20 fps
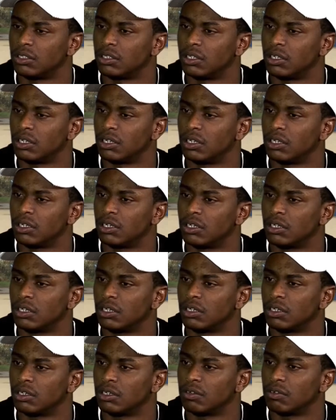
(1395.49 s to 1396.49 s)
a
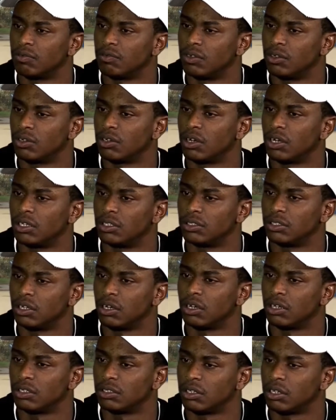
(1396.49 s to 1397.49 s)
few crazy
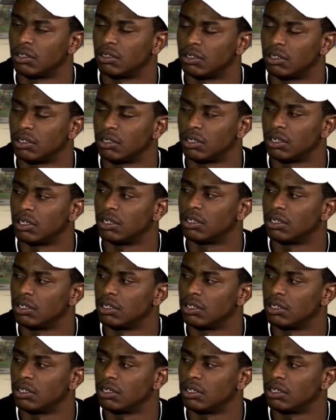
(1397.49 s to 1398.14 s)
artists out there, yeah.